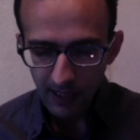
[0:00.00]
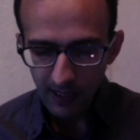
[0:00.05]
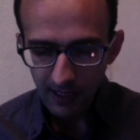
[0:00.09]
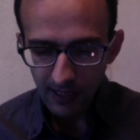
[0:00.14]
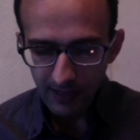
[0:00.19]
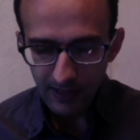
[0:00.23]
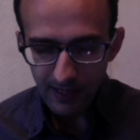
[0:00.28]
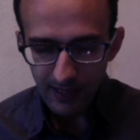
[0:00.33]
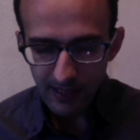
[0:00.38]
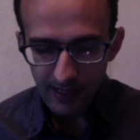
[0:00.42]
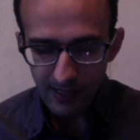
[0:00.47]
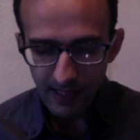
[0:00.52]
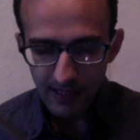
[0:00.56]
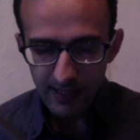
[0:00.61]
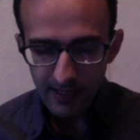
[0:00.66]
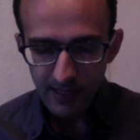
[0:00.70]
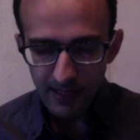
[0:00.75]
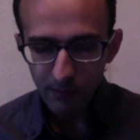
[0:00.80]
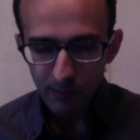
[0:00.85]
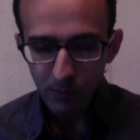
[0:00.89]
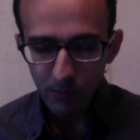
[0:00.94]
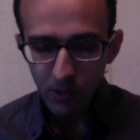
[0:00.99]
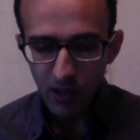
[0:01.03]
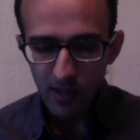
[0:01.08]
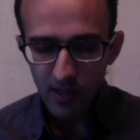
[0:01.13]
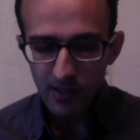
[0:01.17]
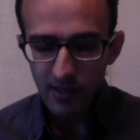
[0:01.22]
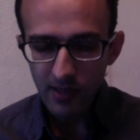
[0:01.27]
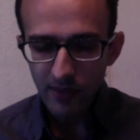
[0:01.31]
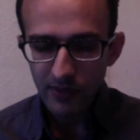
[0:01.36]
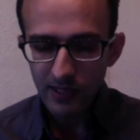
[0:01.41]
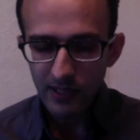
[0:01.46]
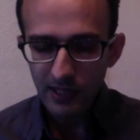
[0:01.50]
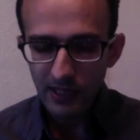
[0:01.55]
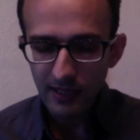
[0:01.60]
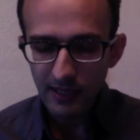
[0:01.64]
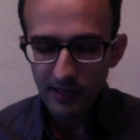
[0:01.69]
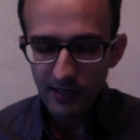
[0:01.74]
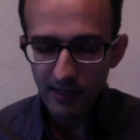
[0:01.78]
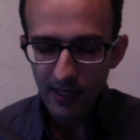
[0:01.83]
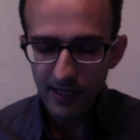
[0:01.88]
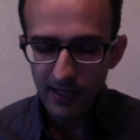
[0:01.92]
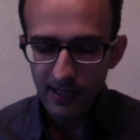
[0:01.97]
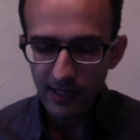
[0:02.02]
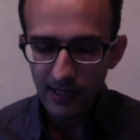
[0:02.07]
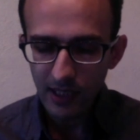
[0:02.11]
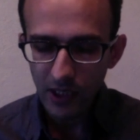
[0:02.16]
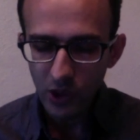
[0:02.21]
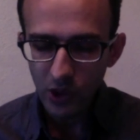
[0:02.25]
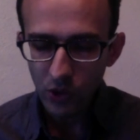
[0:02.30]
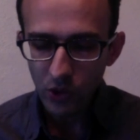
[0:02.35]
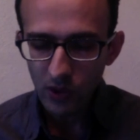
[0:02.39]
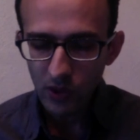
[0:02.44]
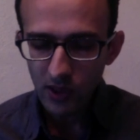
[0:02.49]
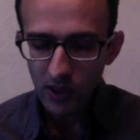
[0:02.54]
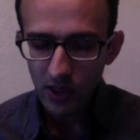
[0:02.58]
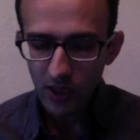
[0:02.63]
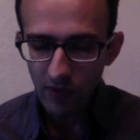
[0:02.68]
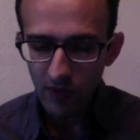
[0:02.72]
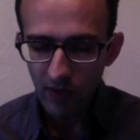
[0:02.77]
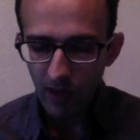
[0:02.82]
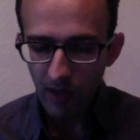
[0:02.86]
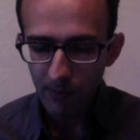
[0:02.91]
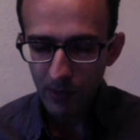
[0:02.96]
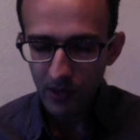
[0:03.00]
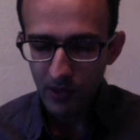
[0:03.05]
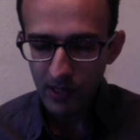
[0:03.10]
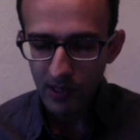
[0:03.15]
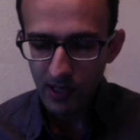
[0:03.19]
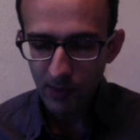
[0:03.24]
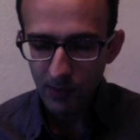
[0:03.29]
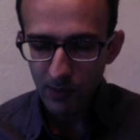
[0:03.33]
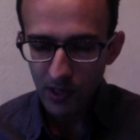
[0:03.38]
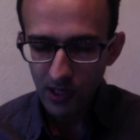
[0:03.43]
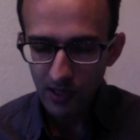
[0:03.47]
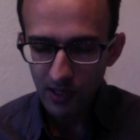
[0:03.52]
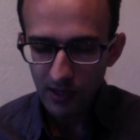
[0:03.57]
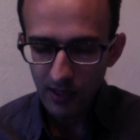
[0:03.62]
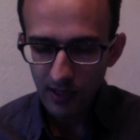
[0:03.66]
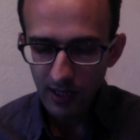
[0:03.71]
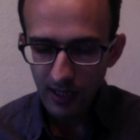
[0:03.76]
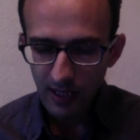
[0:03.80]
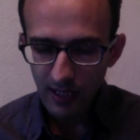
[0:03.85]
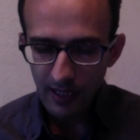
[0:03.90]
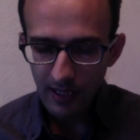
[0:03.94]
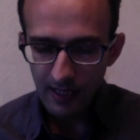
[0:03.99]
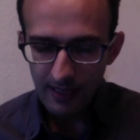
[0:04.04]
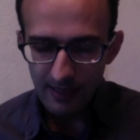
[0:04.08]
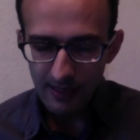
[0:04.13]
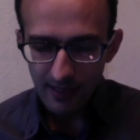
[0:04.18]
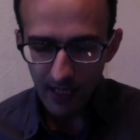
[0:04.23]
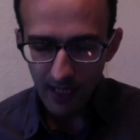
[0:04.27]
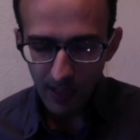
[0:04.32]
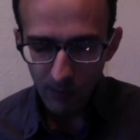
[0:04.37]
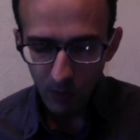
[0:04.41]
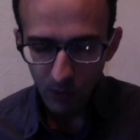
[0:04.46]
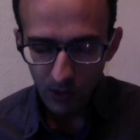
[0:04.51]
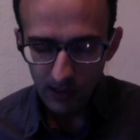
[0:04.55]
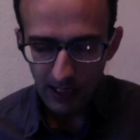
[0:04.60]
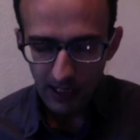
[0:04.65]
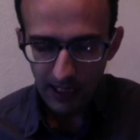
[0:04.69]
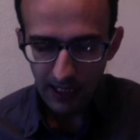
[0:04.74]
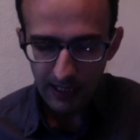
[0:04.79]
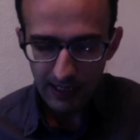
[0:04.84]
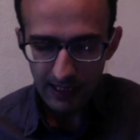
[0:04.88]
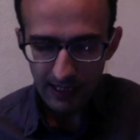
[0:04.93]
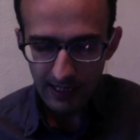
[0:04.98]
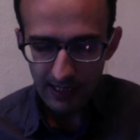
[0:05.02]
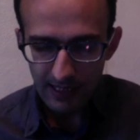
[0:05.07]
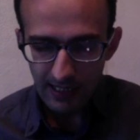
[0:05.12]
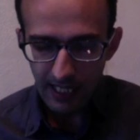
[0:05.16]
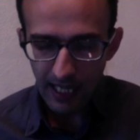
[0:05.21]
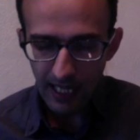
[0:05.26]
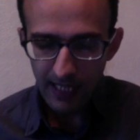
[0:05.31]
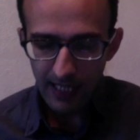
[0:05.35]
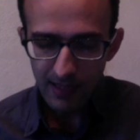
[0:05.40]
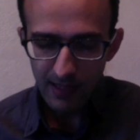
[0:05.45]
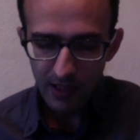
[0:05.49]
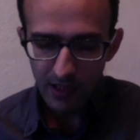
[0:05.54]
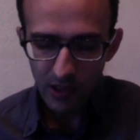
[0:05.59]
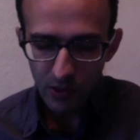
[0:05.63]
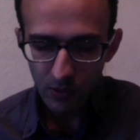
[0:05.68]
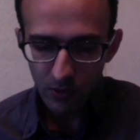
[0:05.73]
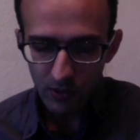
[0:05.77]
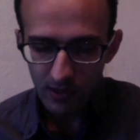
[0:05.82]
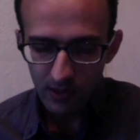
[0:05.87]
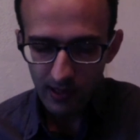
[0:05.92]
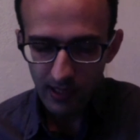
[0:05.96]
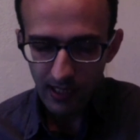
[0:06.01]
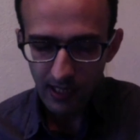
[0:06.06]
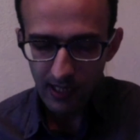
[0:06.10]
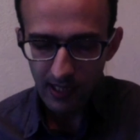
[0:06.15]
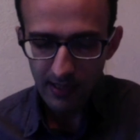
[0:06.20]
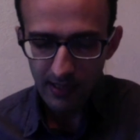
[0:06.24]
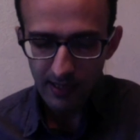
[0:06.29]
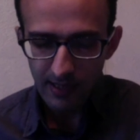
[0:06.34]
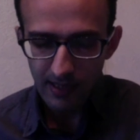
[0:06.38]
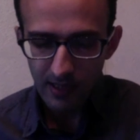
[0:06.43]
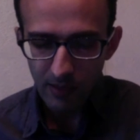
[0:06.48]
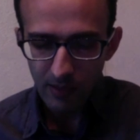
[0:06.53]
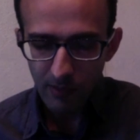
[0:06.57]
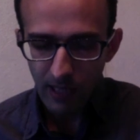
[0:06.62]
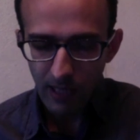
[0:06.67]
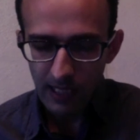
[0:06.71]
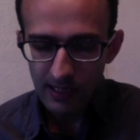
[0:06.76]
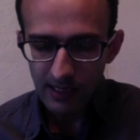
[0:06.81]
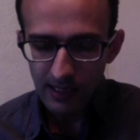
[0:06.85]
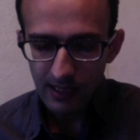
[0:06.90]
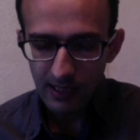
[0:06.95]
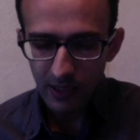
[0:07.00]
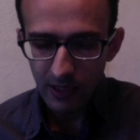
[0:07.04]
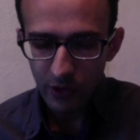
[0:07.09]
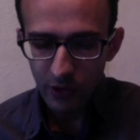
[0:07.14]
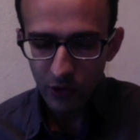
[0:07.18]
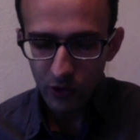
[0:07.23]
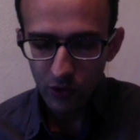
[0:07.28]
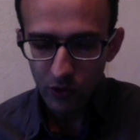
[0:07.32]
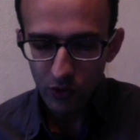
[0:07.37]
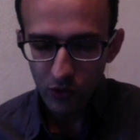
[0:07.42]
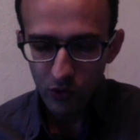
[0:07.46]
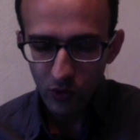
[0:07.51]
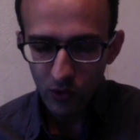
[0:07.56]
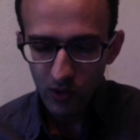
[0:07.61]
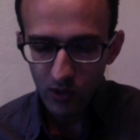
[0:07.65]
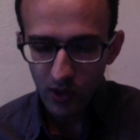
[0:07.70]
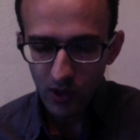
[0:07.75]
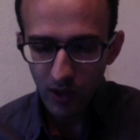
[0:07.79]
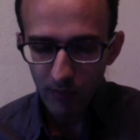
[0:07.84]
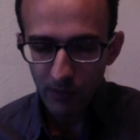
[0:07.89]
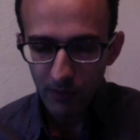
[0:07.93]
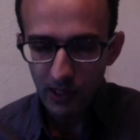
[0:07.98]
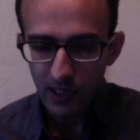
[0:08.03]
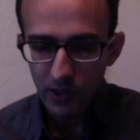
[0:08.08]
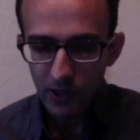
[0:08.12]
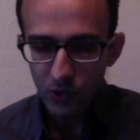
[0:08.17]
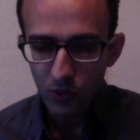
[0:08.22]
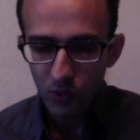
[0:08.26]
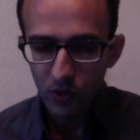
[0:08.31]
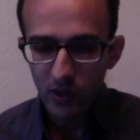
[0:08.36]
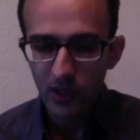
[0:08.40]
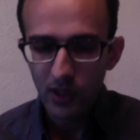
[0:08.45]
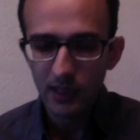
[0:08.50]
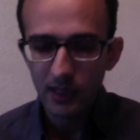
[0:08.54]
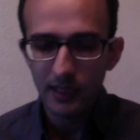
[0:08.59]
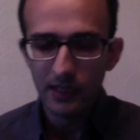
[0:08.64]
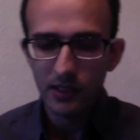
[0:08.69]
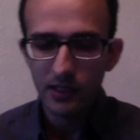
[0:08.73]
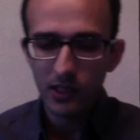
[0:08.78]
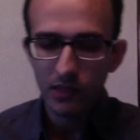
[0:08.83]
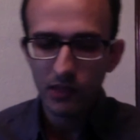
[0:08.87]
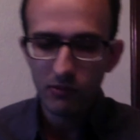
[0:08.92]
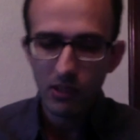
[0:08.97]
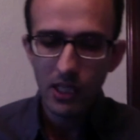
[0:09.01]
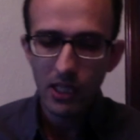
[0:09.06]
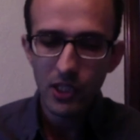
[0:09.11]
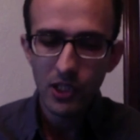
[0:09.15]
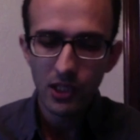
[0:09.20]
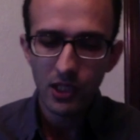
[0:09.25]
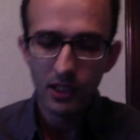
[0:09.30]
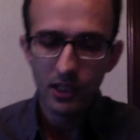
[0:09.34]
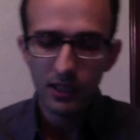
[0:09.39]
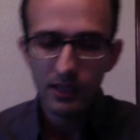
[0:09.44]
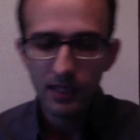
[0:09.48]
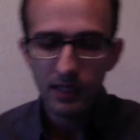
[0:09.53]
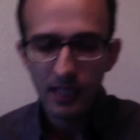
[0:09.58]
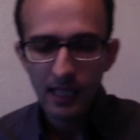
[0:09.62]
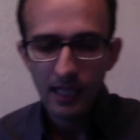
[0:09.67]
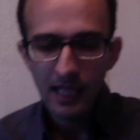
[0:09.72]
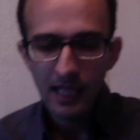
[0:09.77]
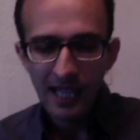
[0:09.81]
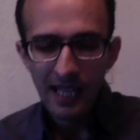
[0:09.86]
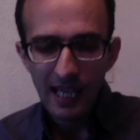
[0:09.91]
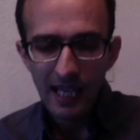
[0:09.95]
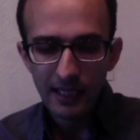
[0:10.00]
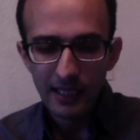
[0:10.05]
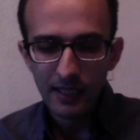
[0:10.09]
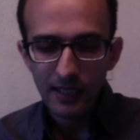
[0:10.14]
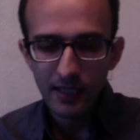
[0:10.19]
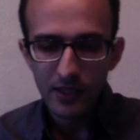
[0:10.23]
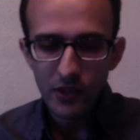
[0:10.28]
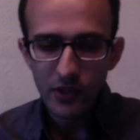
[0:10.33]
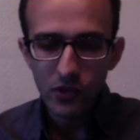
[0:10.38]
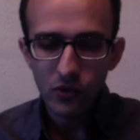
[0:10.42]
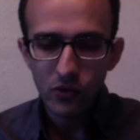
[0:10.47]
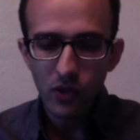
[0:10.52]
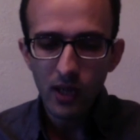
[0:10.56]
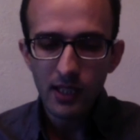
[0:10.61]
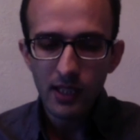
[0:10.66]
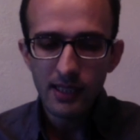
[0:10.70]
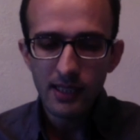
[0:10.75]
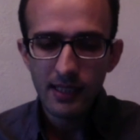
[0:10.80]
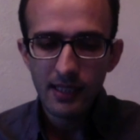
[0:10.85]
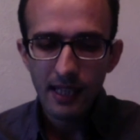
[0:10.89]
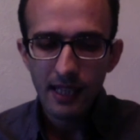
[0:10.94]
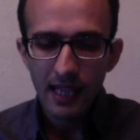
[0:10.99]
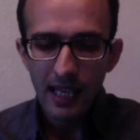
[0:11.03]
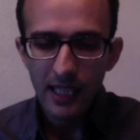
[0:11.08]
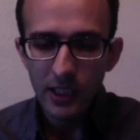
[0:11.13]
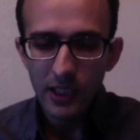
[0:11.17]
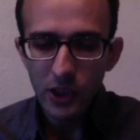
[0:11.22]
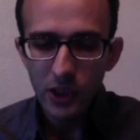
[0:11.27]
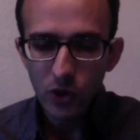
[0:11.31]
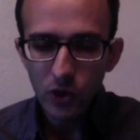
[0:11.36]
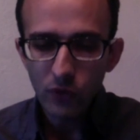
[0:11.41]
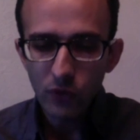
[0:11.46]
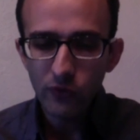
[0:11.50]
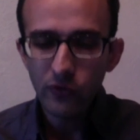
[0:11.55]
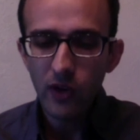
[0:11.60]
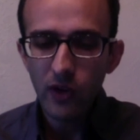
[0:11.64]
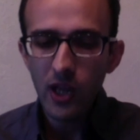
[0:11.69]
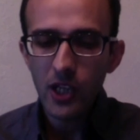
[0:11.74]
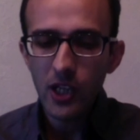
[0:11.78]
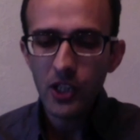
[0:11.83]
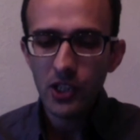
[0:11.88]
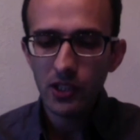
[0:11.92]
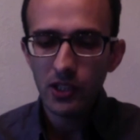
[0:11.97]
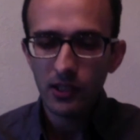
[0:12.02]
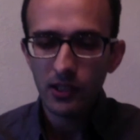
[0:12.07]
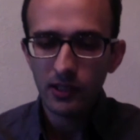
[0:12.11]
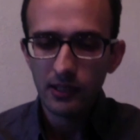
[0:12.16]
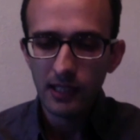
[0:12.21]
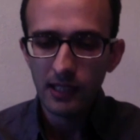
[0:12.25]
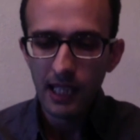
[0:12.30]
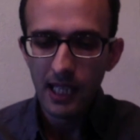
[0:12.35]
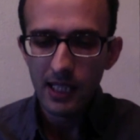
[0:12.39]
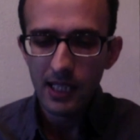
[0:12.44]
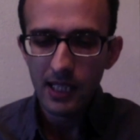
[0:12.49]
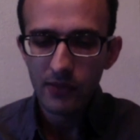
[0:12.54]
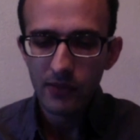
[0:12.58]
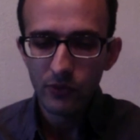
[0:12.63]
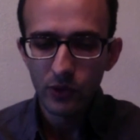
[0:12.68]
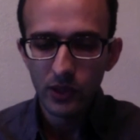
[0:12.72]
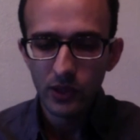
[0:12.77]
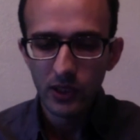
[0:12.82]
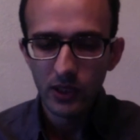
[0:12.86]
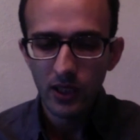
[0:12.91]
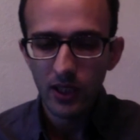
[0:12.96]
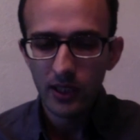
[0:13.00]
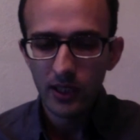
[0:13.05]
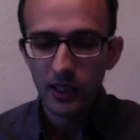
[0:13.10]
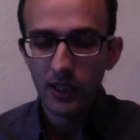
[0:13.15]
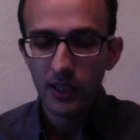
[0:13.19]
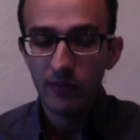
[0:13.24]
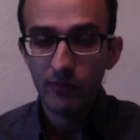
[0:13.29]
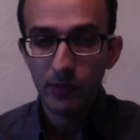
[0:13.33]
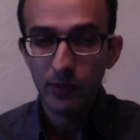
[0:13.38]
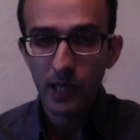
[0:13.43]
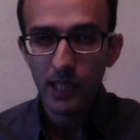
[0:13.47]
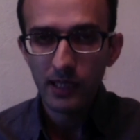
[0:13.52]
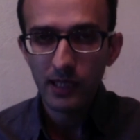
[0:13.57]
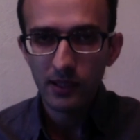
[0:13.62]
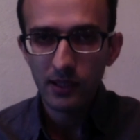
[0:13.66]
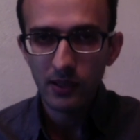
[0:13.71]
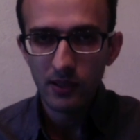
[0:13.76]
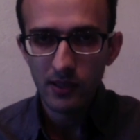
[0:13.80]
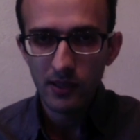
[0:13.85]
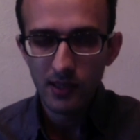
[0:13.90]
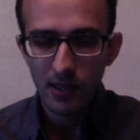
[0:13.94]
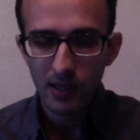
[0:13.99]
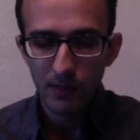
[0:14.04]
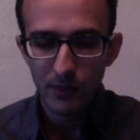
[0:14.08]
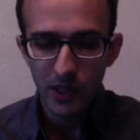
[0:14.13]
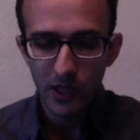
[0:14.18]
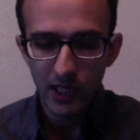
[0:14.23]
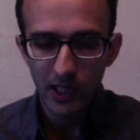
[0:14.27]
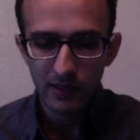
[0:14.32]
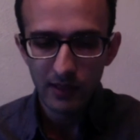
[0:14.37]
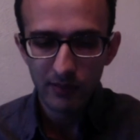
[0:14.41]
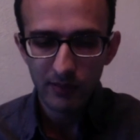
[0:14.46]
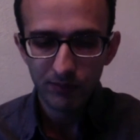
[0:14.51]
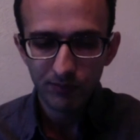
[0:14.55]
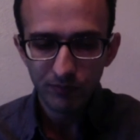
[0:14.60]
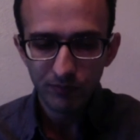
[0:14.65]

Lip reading: In this sense, the process of synthesizing a unity of apperception simultaneously executes a systematic and controlled combinatorial integration and constructs a new functional class for the cognitive practical subject.